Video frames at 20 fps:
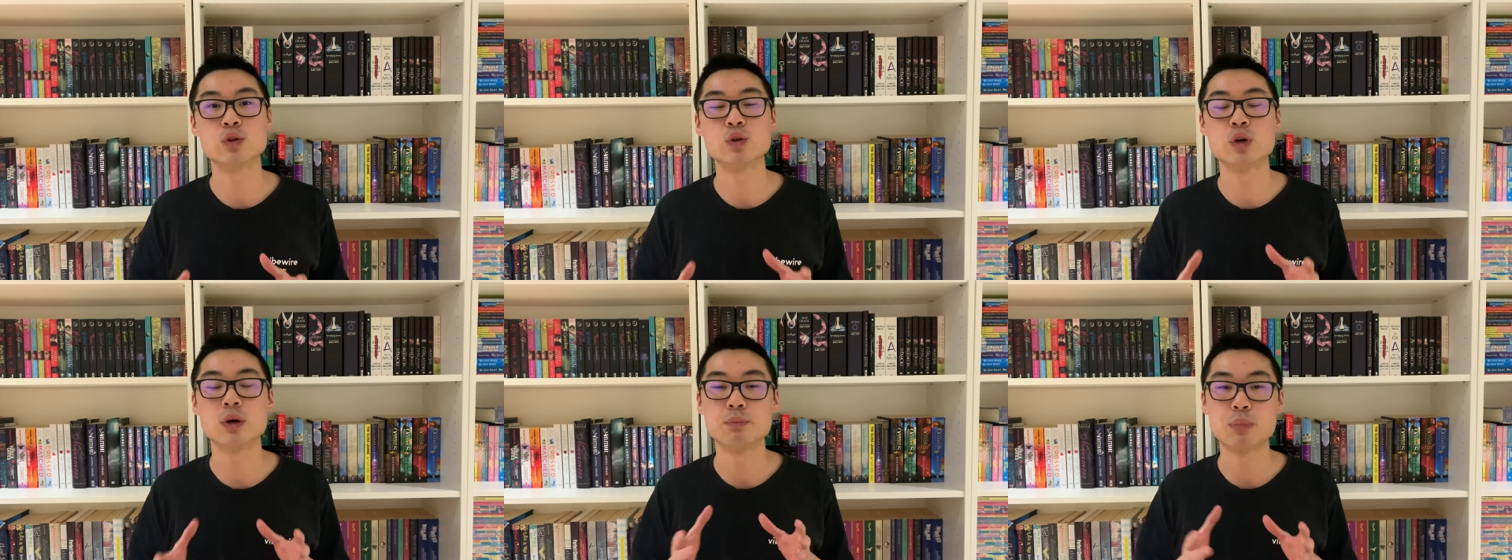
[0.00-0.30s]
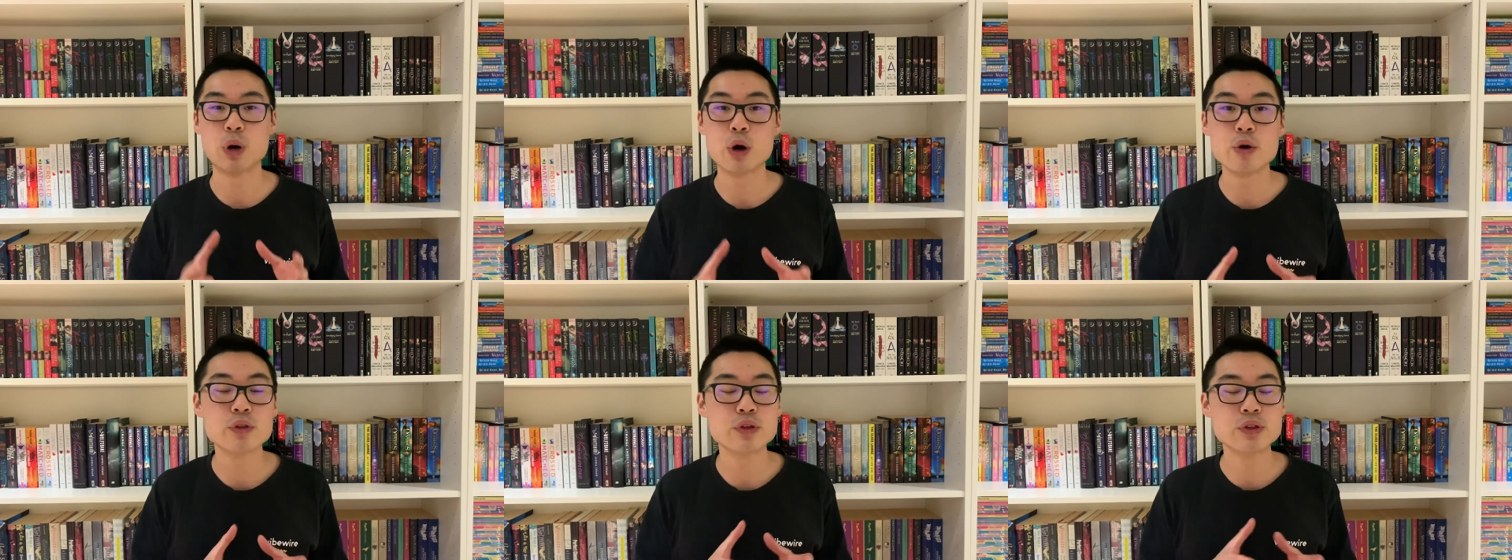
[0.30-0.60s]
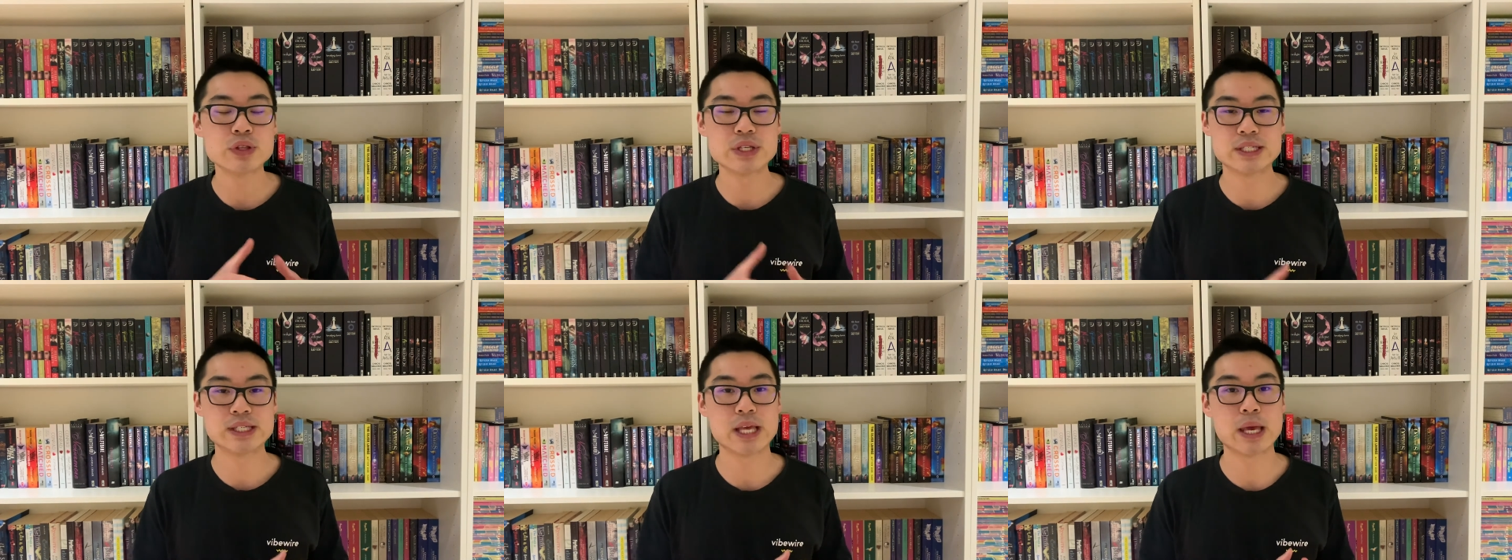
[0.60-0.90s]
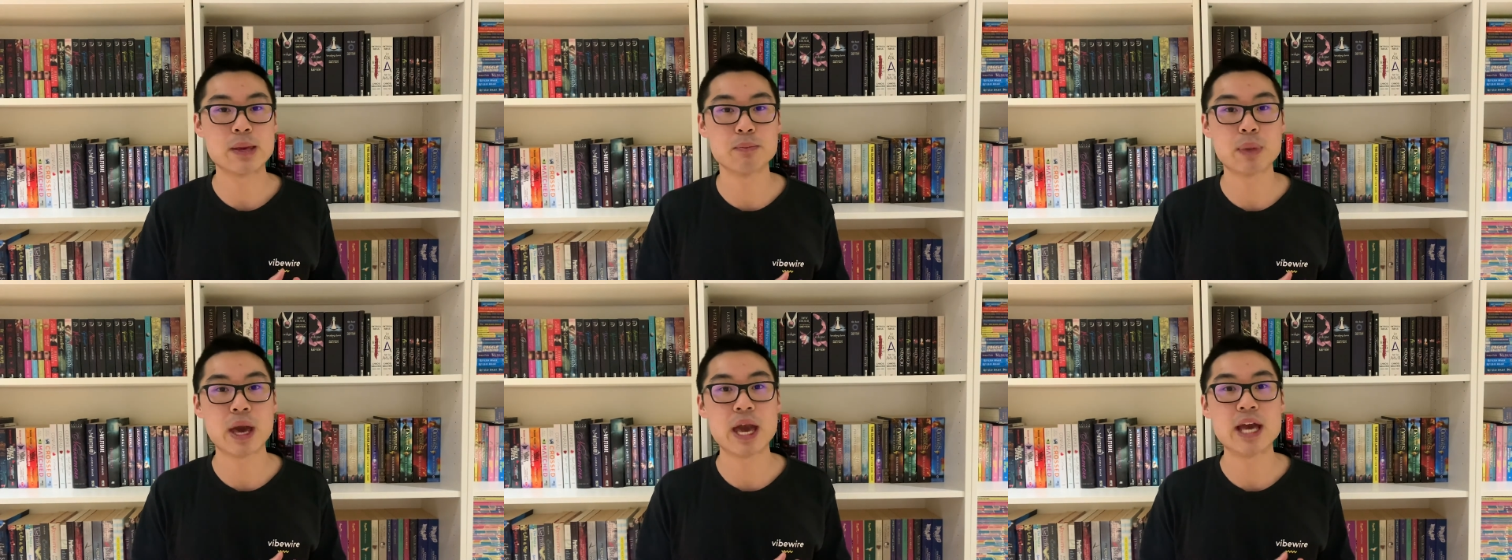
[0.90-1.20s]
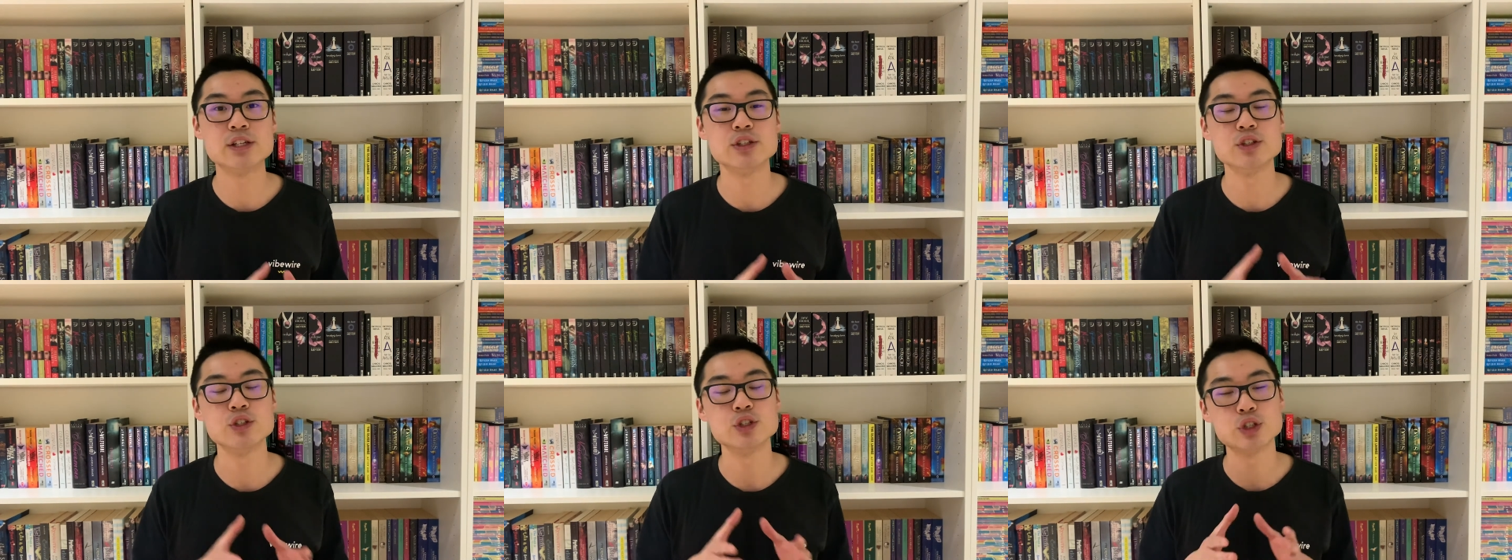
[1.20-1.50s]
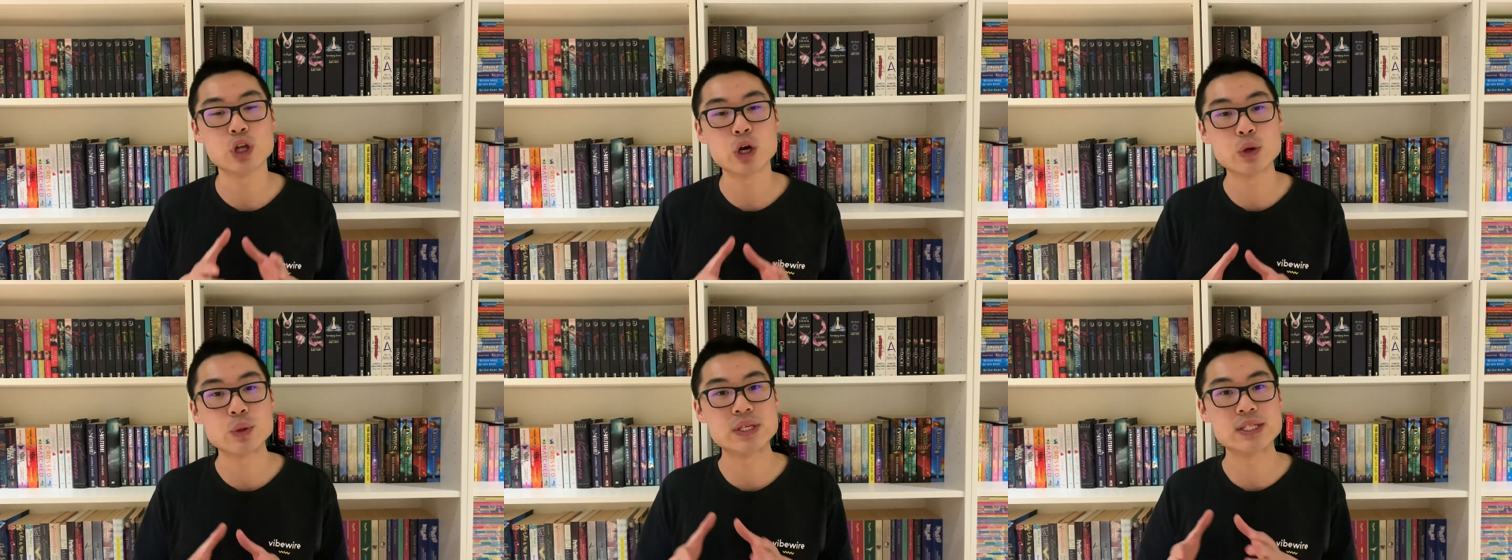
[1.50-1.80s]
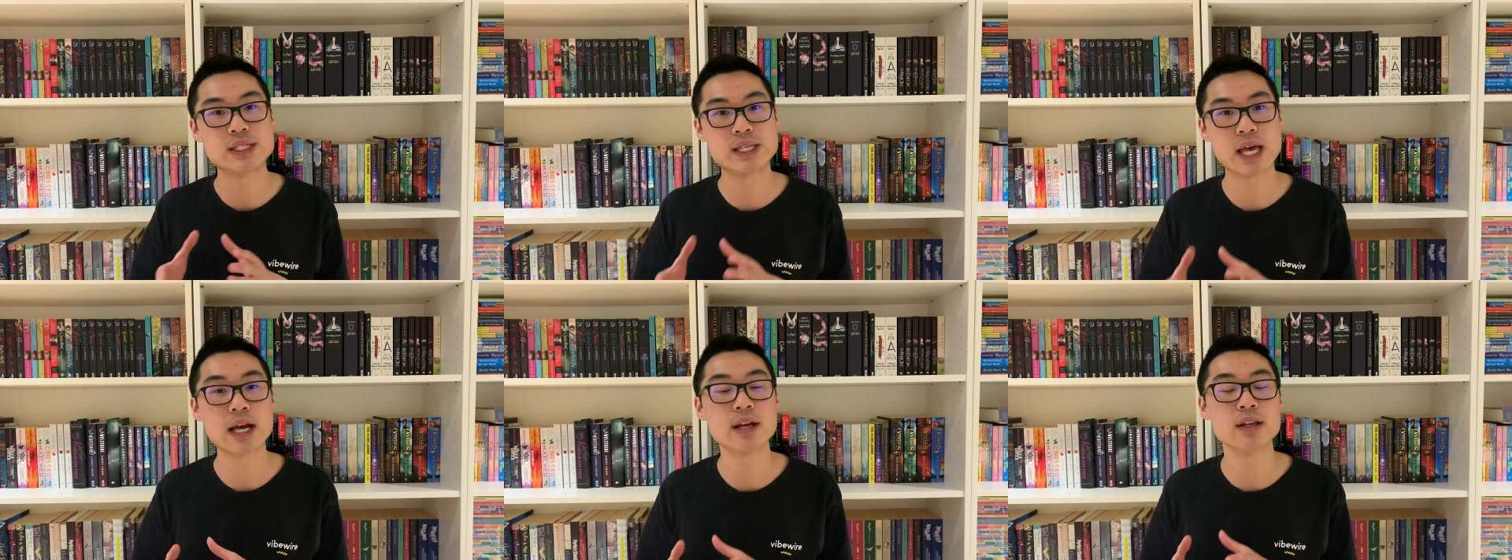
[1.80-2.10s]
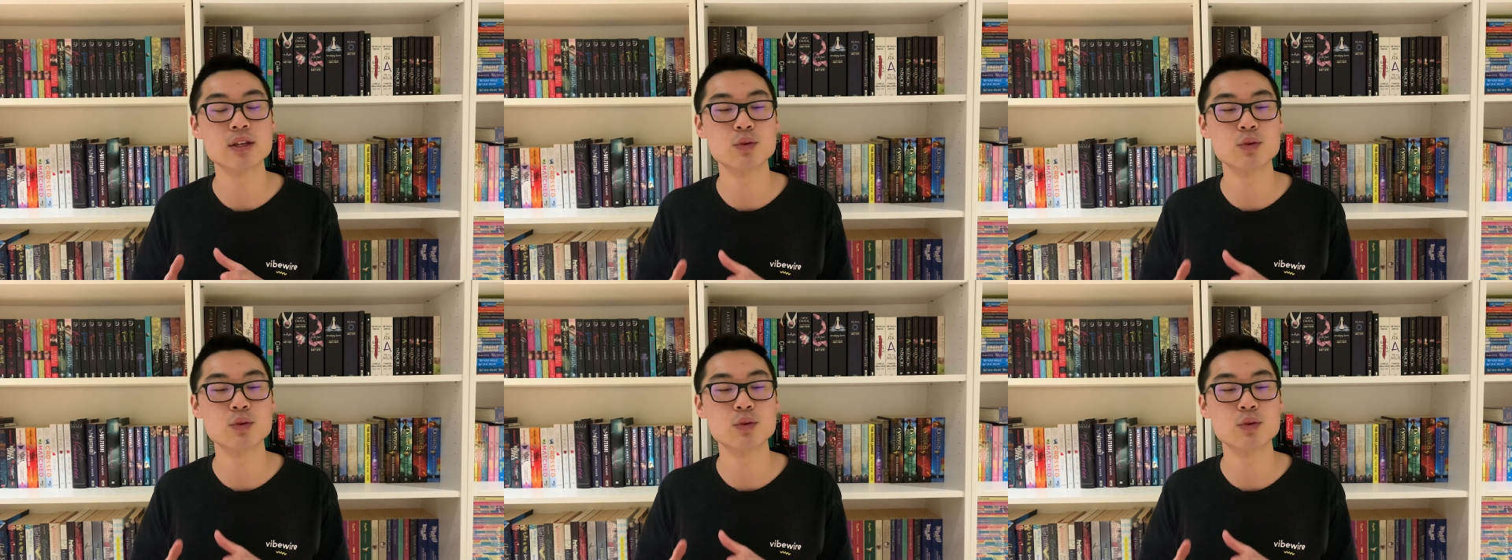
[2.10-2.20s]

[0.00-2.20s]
you are both on the same page and you know exactly